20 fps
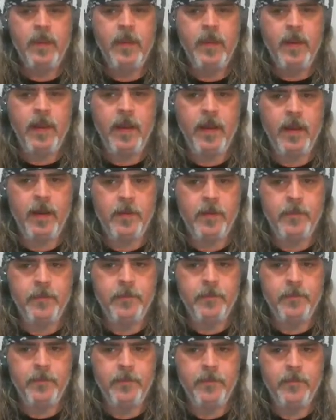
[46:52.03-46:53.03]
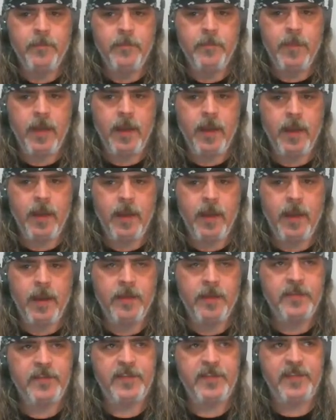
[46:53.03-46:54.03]

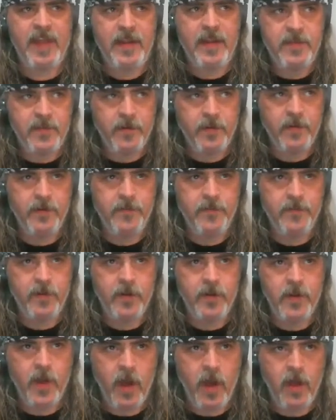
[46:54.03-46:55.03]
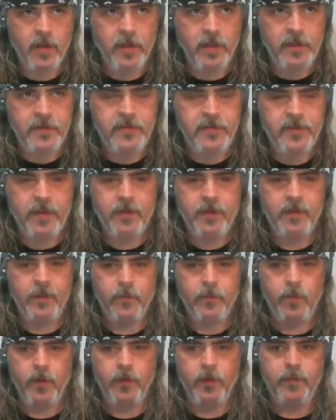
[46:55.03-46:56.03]
a center for knowledge,
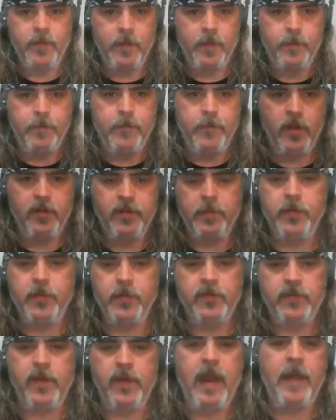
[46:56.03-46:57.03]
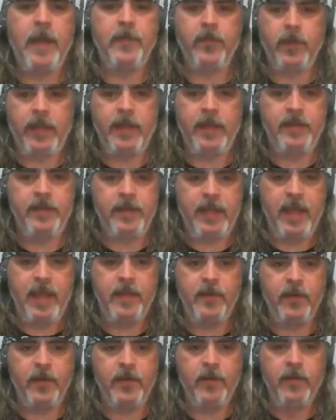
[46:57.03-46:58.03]
where the multiple tribes would get
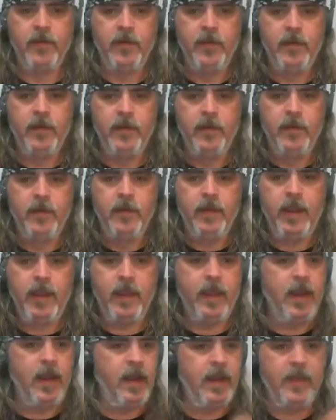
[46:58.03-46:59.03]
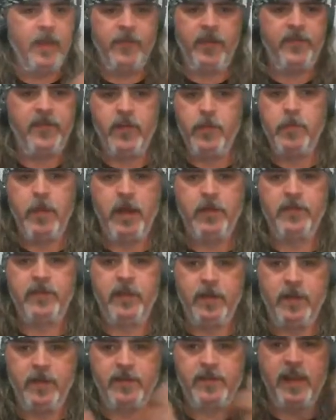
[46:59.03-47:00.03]
together every few
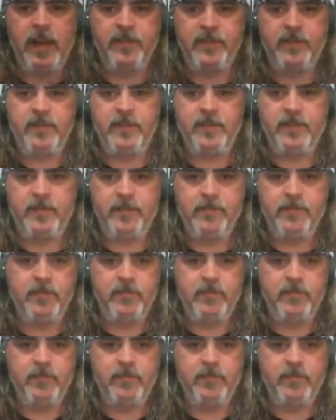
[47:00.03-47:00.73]
months and discuss